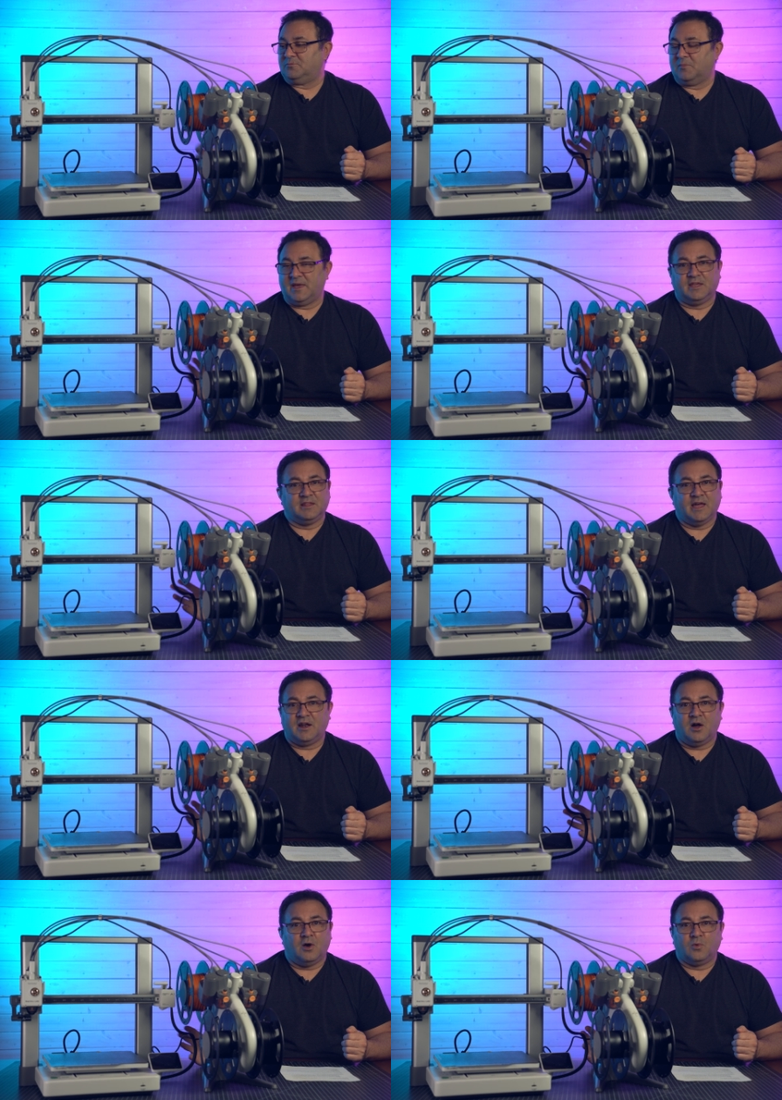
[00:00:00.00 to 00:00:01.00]
making
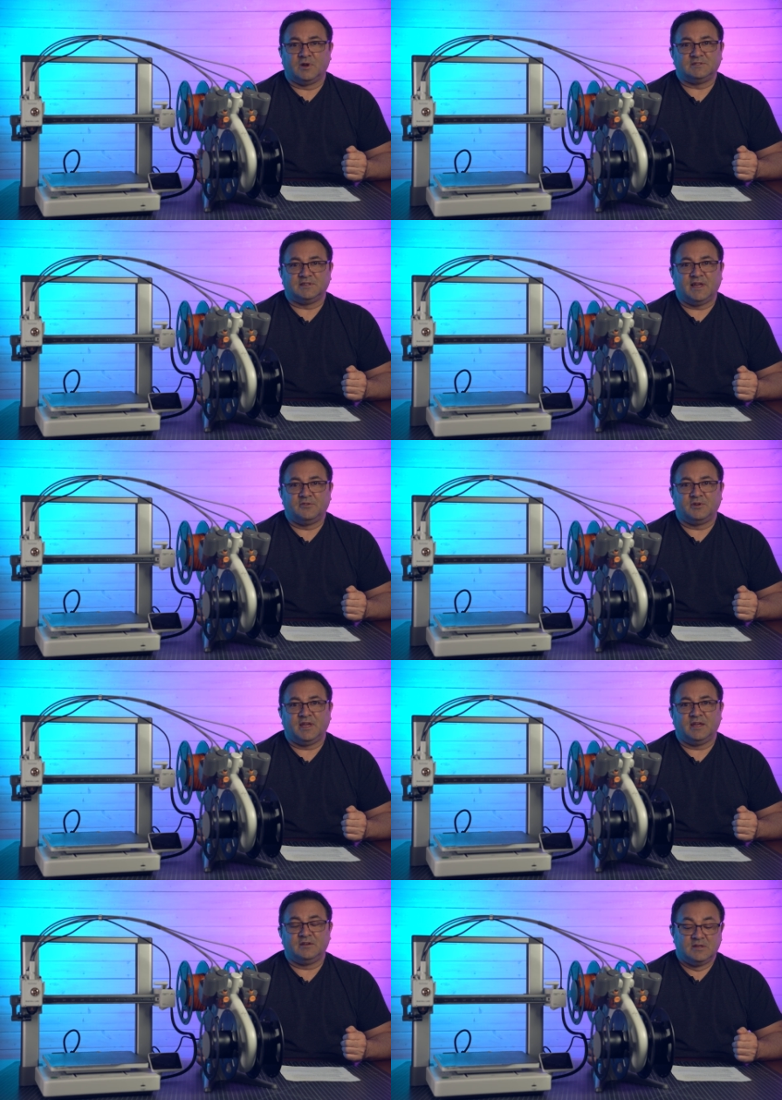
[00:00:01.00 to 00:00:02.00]
that all work together
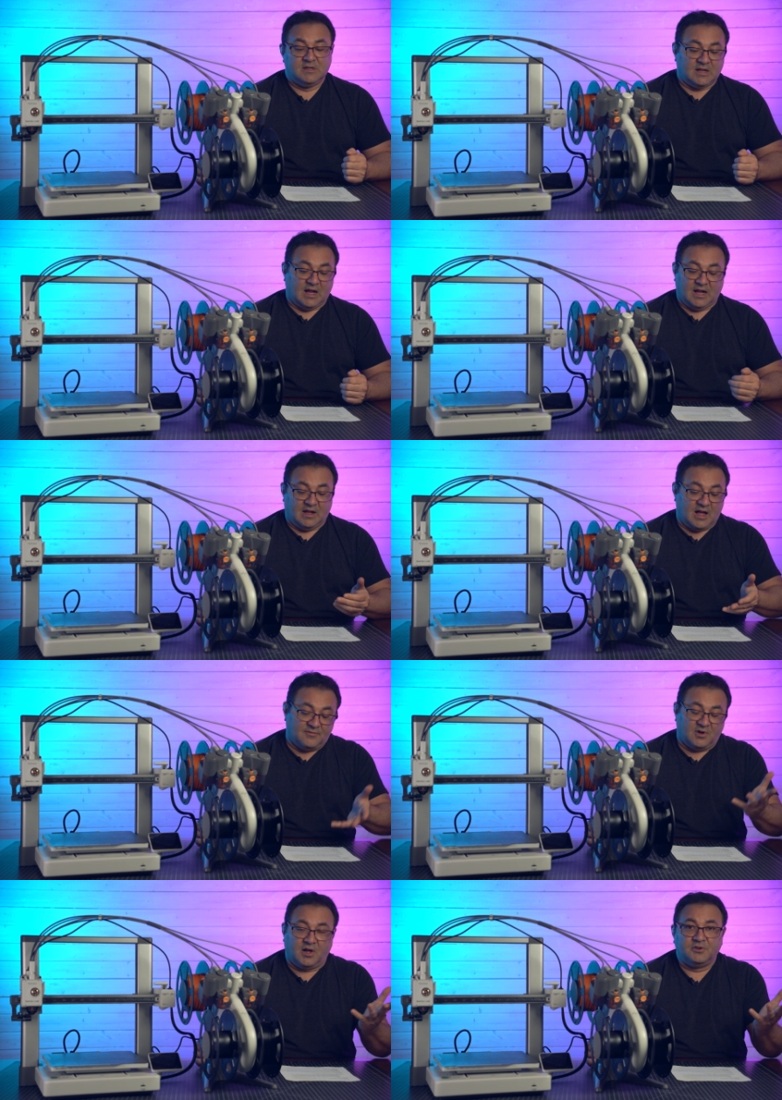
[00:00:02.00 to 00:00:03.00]
again. I'll
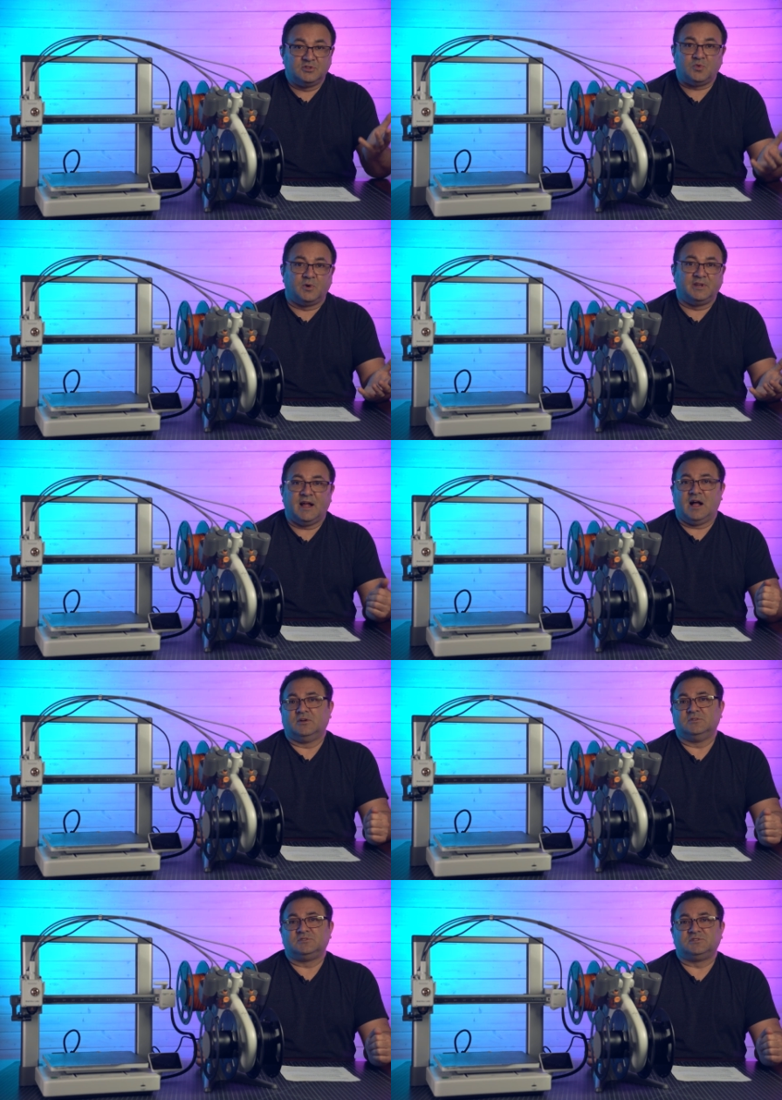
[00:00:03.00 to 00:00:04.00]
have
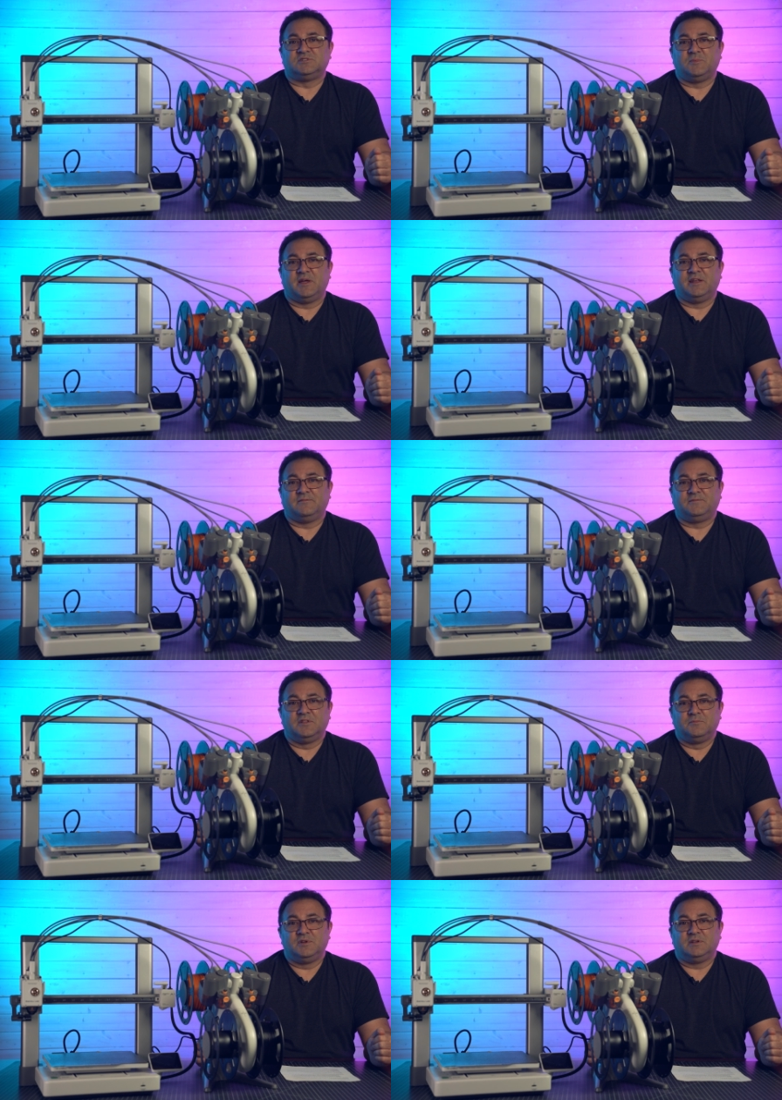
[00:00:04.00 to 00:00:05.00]
$120 to spend on
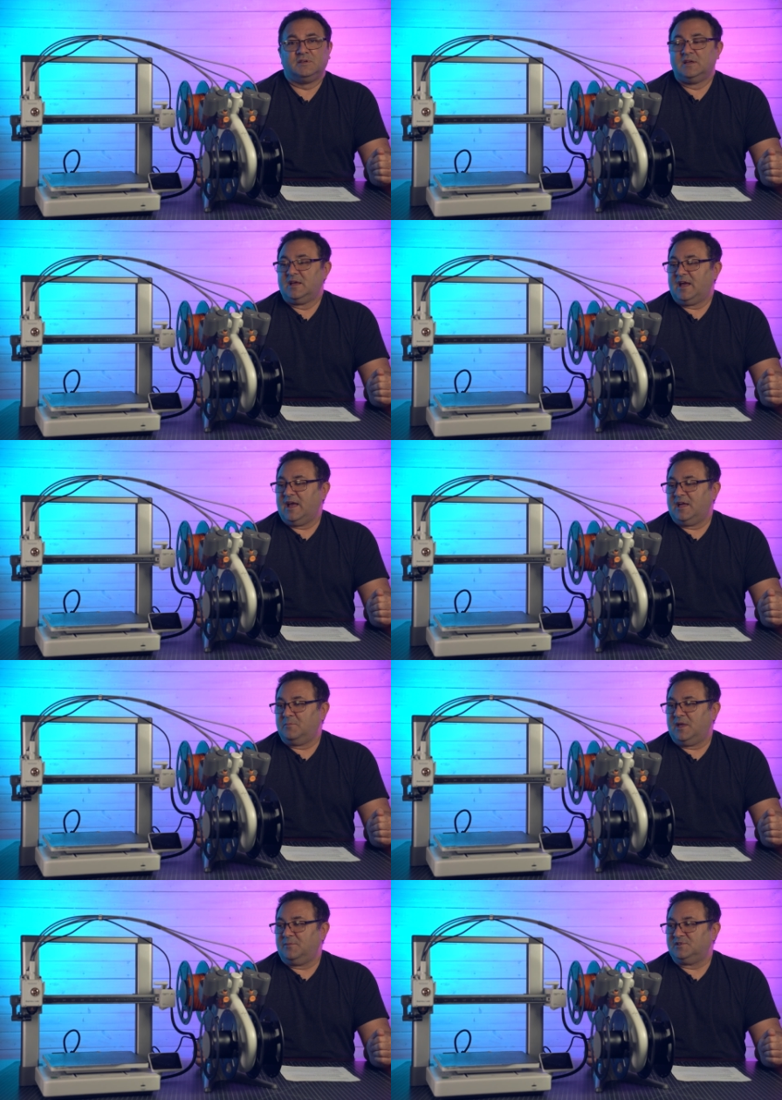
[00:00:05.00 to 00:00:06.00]
filament
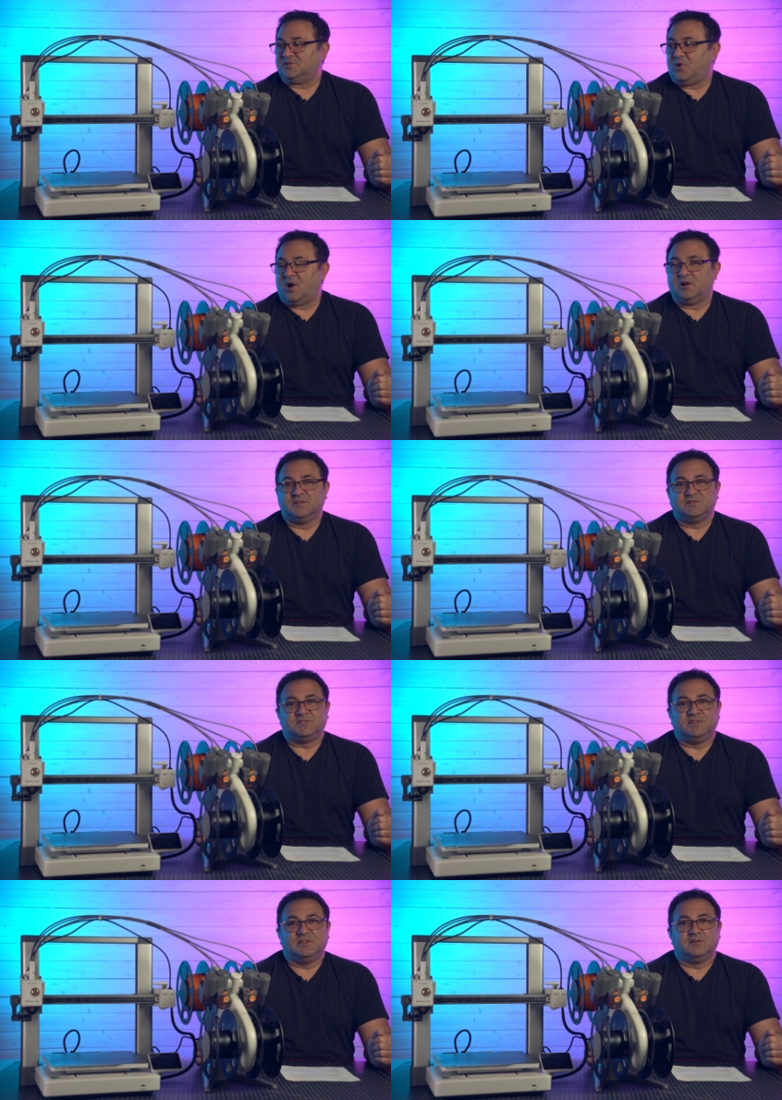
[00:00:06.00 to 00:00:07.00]
and maybe some hardened
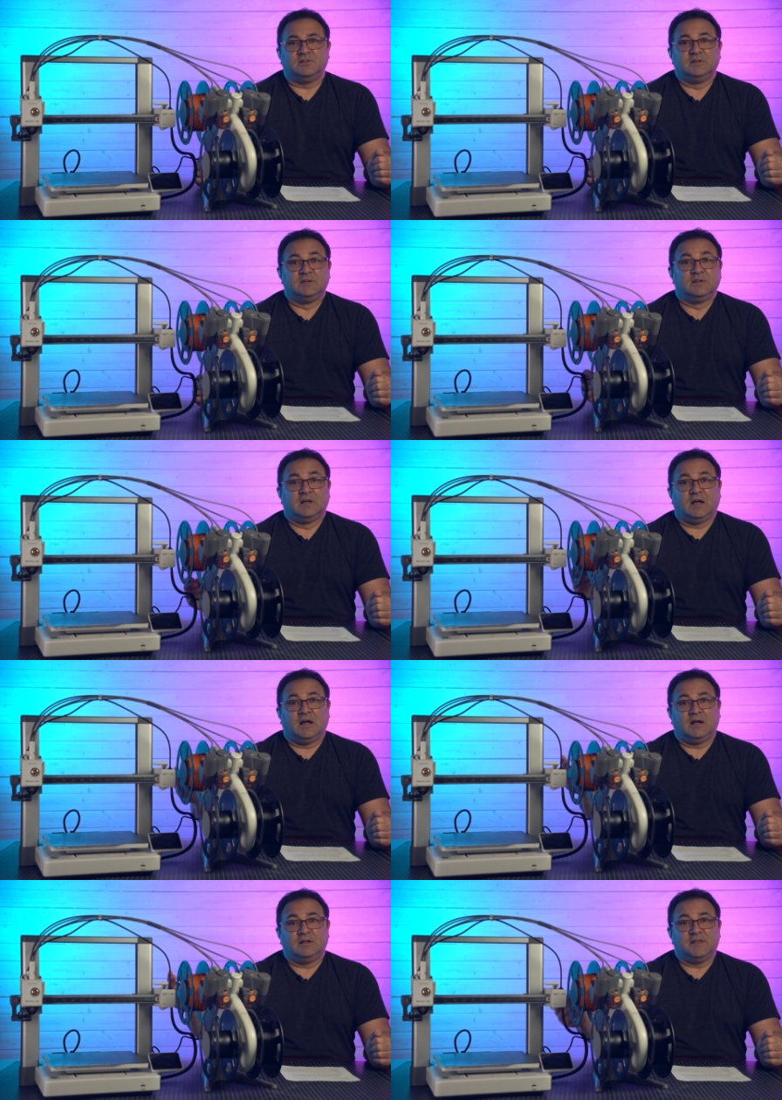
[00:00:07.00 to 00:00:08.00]
steel
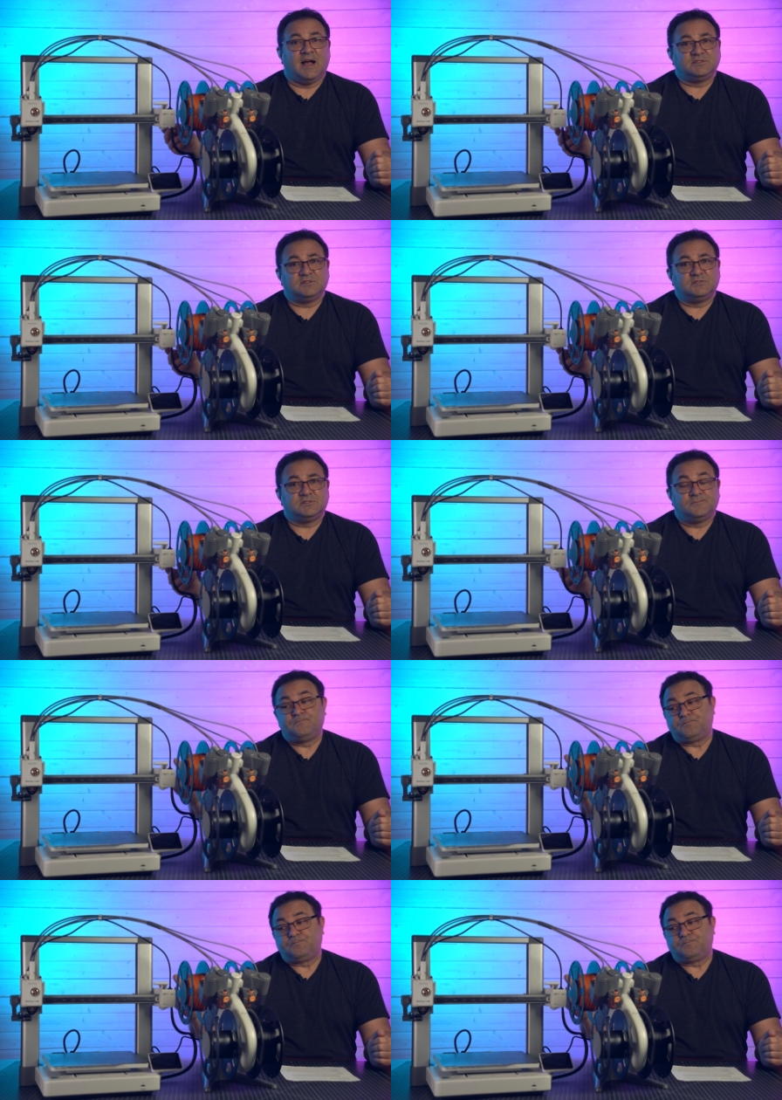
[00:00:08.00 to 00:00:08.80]
nozzles.